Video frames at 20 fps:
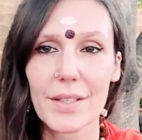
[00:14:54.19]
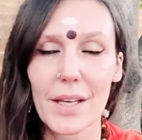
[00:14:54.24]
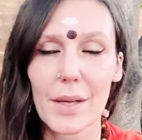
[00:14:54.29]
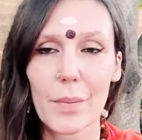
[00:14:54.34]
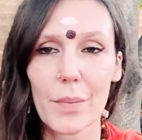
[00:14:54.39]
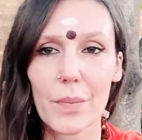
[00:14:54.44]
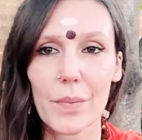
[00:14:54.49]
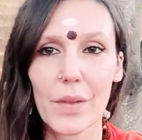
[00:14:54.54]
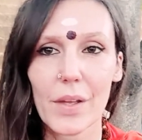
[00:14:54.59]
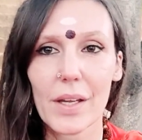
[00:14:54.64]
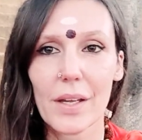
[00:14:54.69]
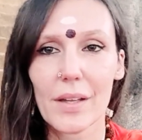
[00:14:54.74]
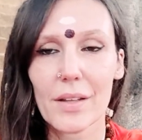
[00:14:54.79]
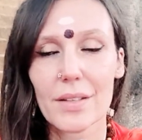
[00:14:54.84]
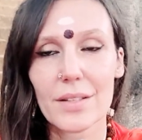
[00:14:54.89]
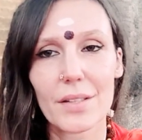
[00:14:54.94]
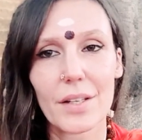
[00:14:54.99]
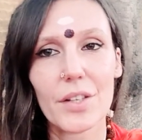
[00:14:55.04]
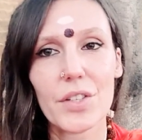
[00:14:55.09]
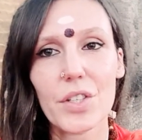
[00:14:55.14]
they're
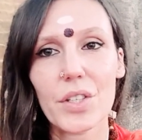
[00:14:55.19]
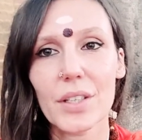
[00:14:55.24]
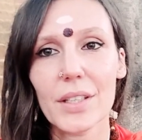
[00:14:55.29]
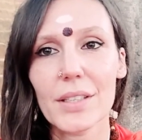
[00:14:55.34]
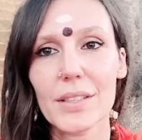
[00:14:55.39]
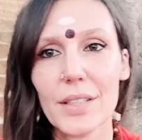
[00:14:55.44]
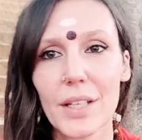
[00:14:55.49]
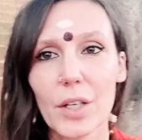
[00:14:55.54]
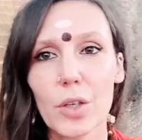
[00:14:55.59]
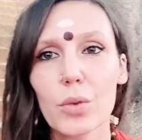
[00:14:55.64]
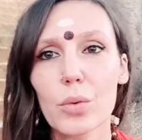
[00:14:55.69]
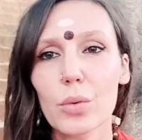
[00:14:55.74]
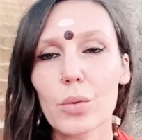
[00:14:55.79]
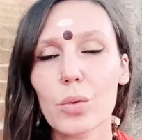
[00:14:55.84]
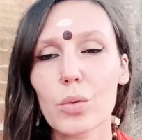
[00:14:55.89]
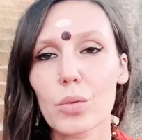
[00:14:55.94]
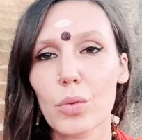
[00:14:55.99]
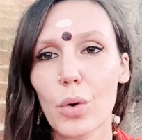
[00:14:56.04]
such an integral